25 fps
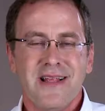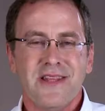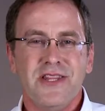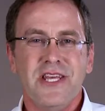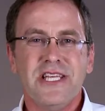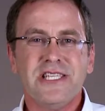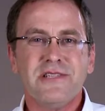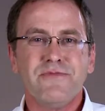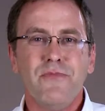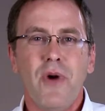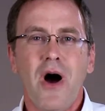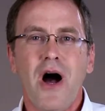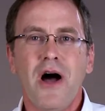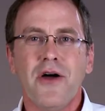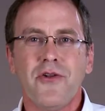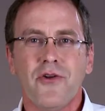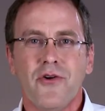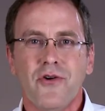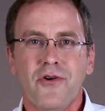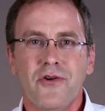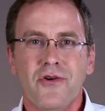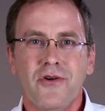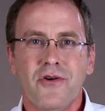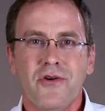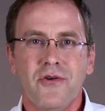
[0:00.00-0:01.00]
This
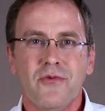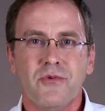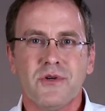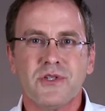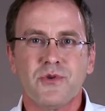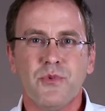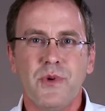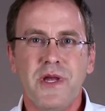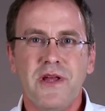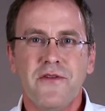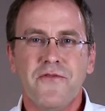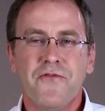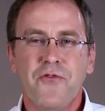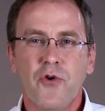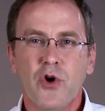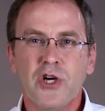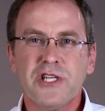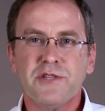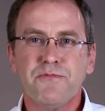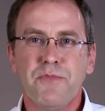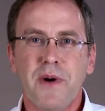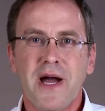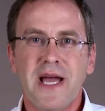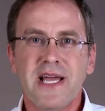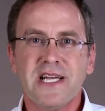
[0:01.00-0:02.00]
model was
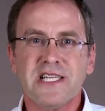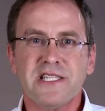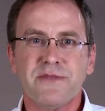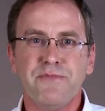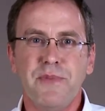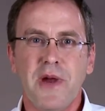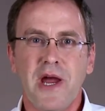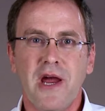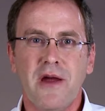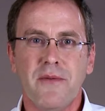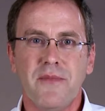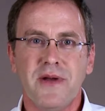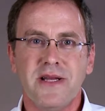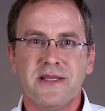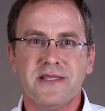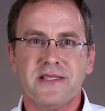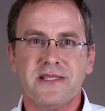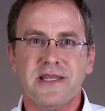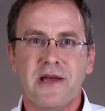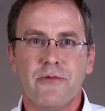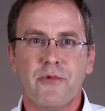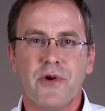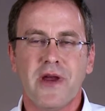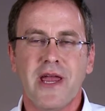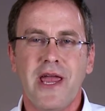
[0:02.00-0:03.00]
reinforced by experiments
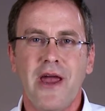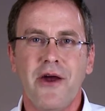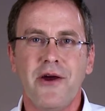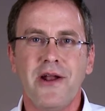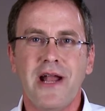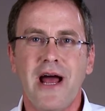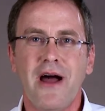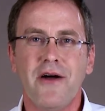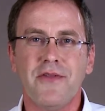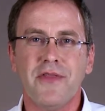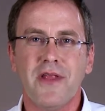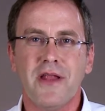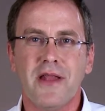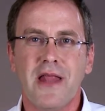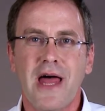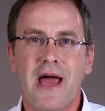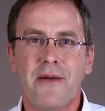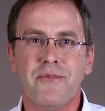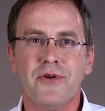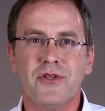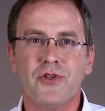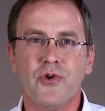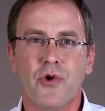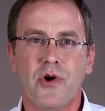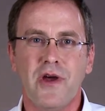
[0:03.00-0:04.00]
that were carried out in the
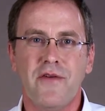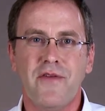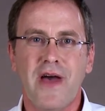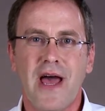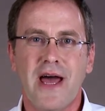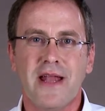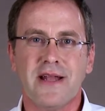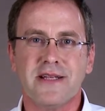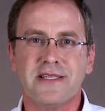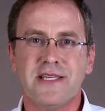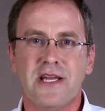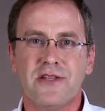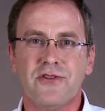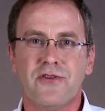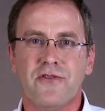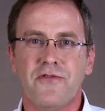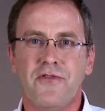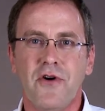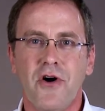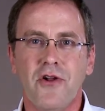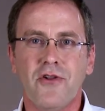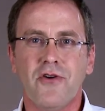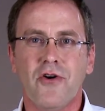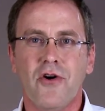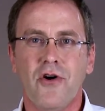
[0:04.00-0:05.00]
laboratory of Alexander
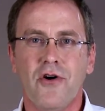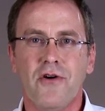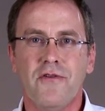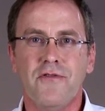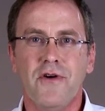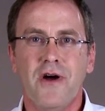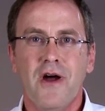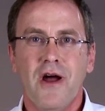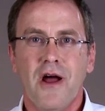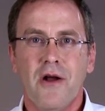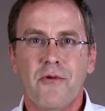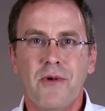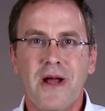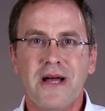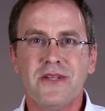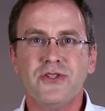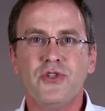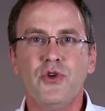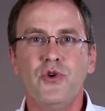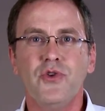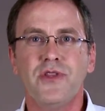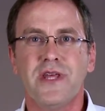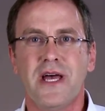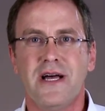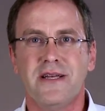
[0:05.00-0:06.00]
Volkov around
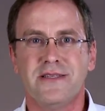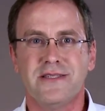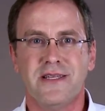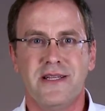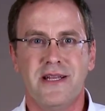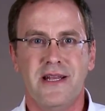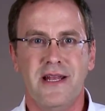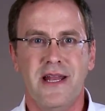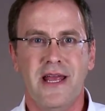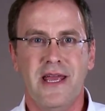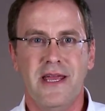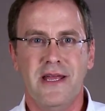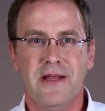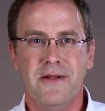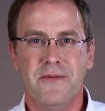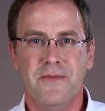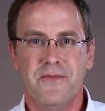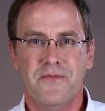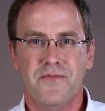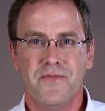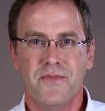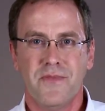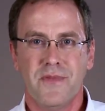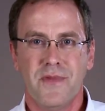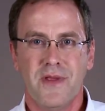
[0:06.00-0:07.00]
2008.
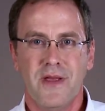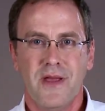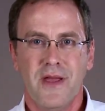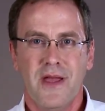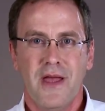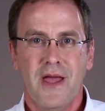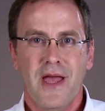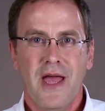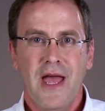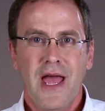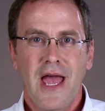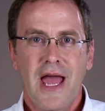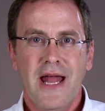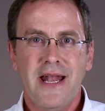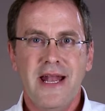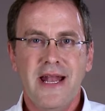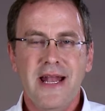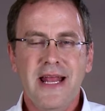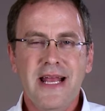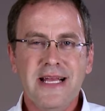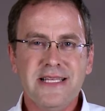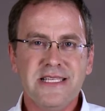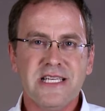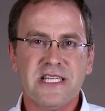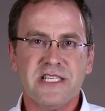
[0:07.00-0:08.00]
And in
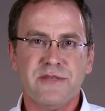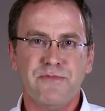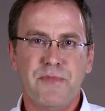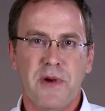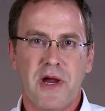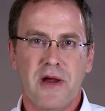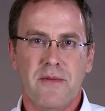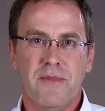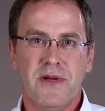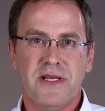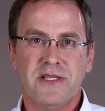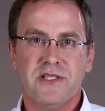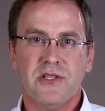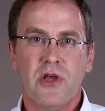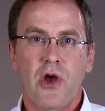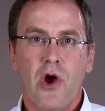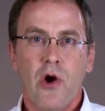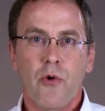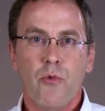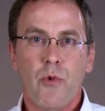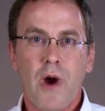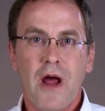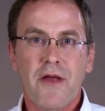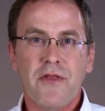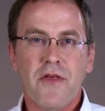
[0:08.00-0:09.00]
his experiments,
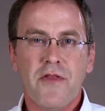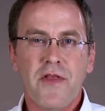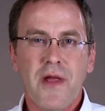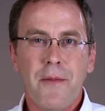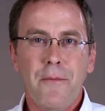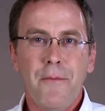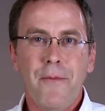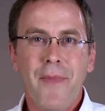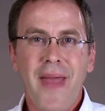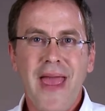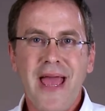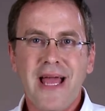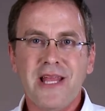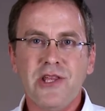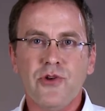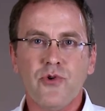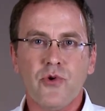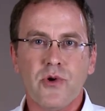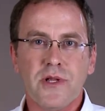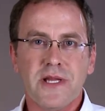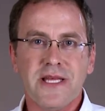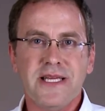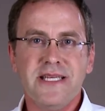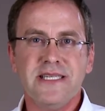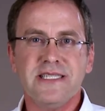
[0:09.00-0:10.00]
rather than
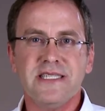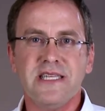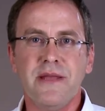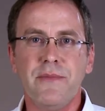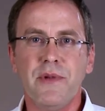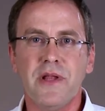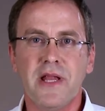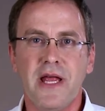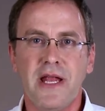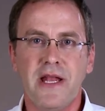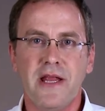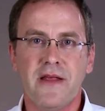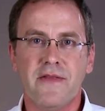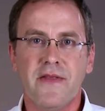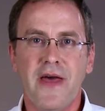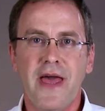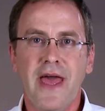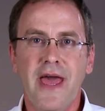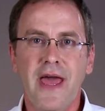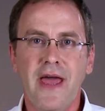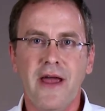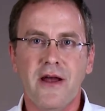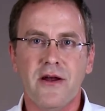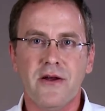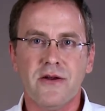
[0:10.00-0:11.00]
manually stimulating the
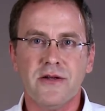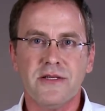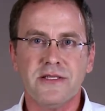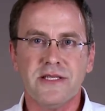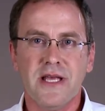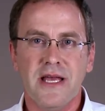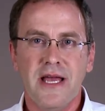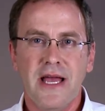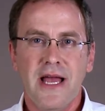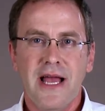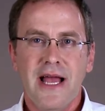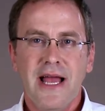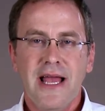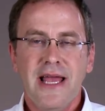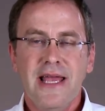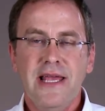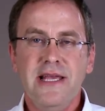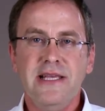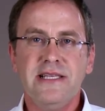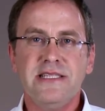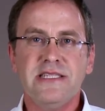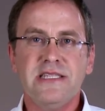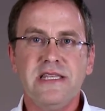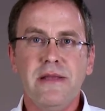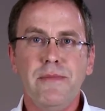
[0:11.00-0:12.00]
hairs,
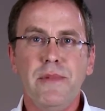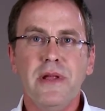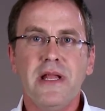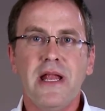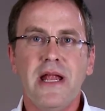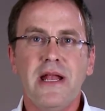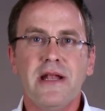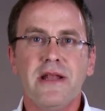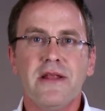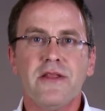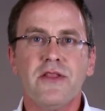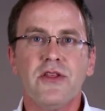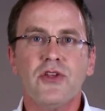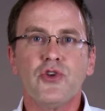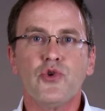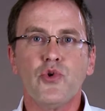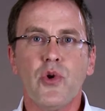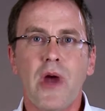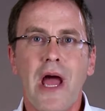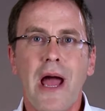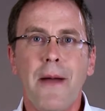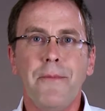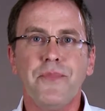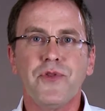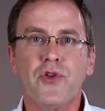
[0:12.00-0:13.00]
he stimulated the
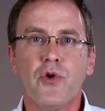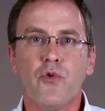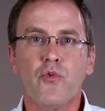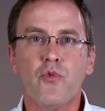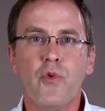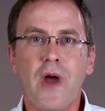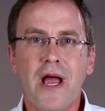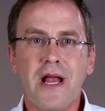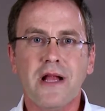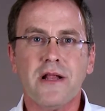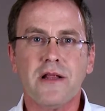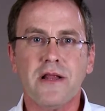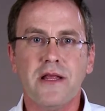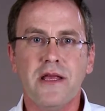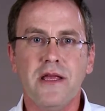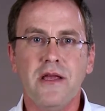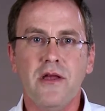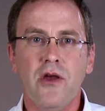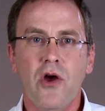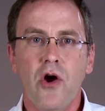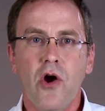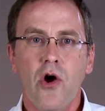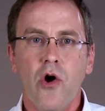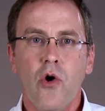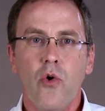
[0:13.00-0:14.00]
trap directly
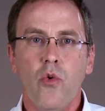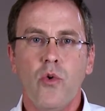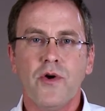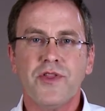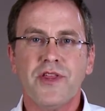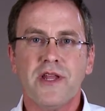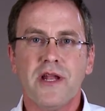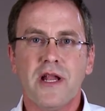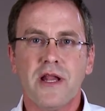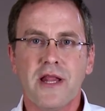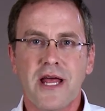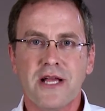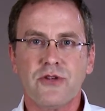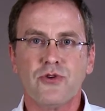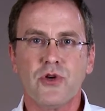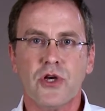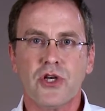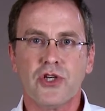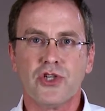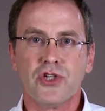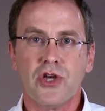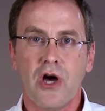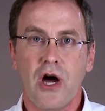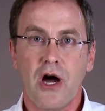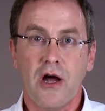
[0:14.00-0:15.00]
with an electric
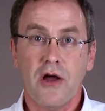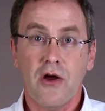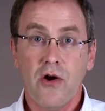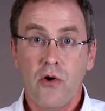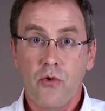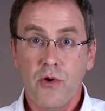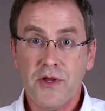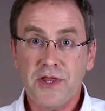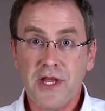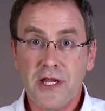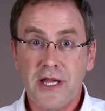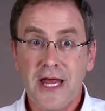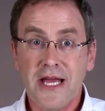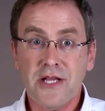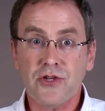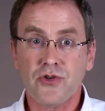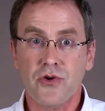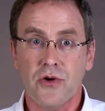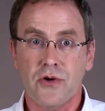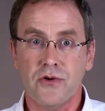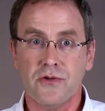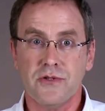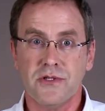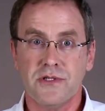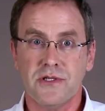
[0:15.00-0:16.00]
shock, with
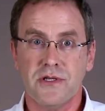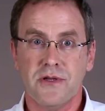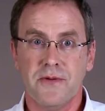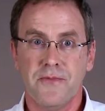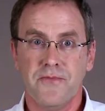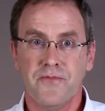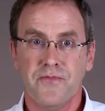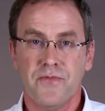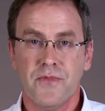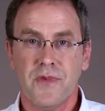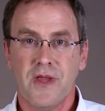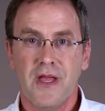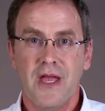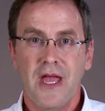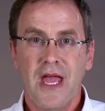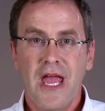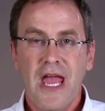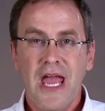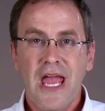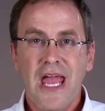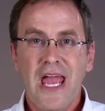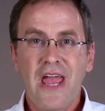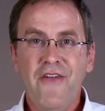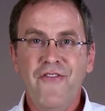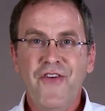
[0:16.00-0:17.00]
electrodes.
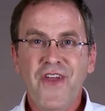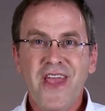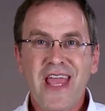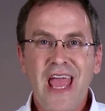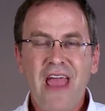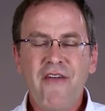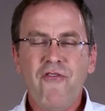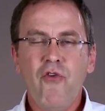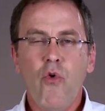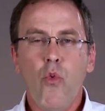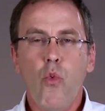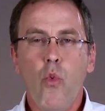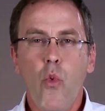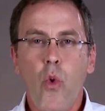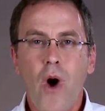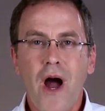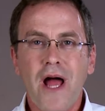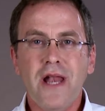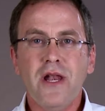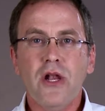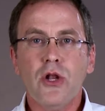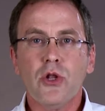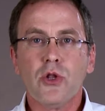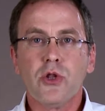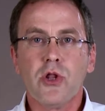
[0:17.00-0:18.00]
If he gave
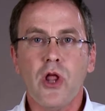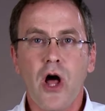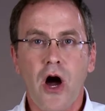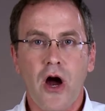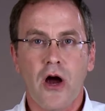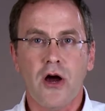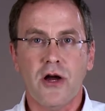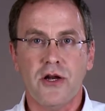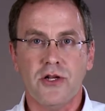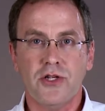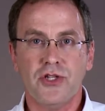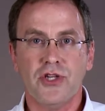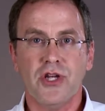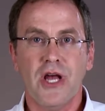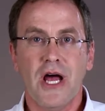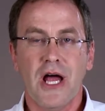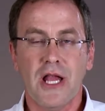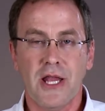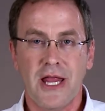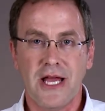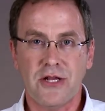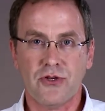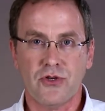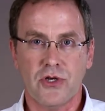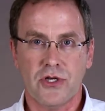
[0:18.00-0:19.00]
one large
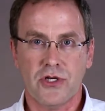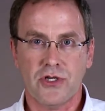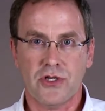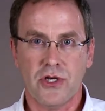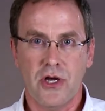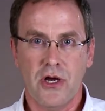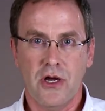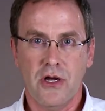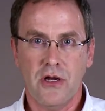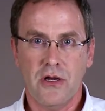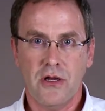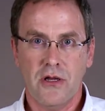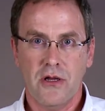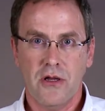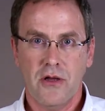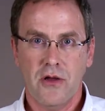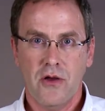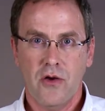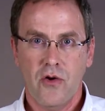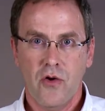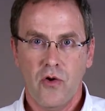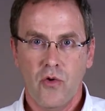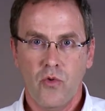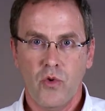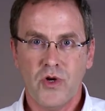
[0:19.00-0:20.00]
electric shock,
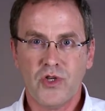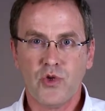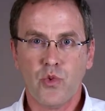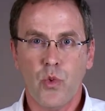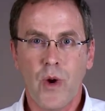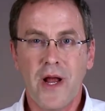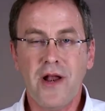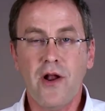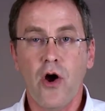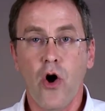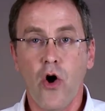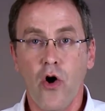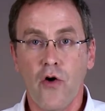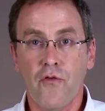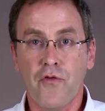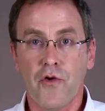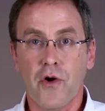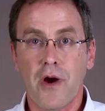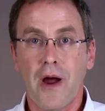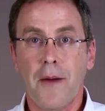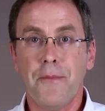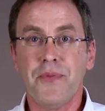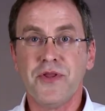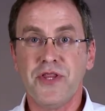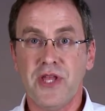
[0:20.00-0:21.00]
which went over
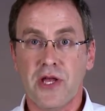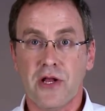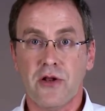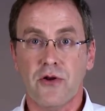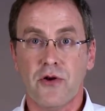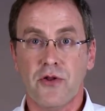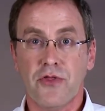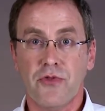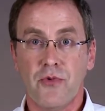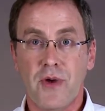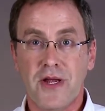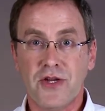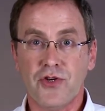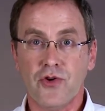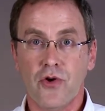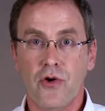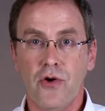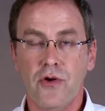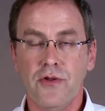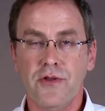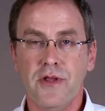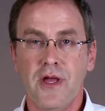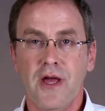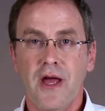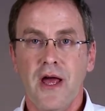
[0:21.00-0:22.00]
a particular
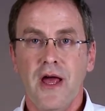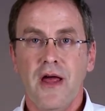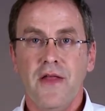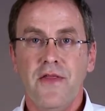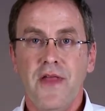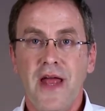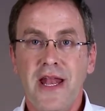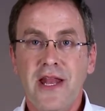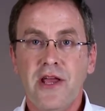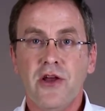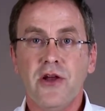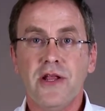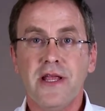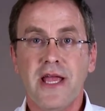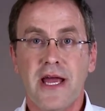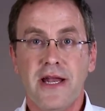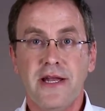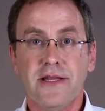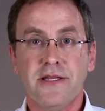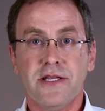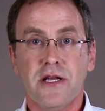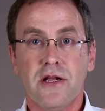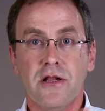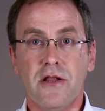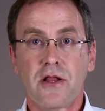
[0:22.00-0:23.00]
threshold, then he could get
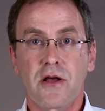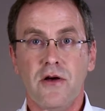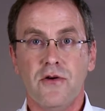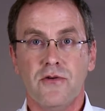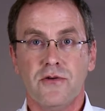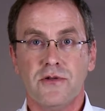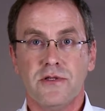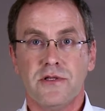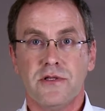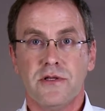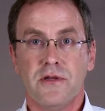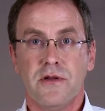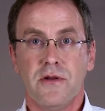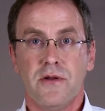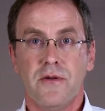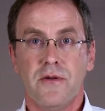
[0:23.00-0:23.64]
it to close.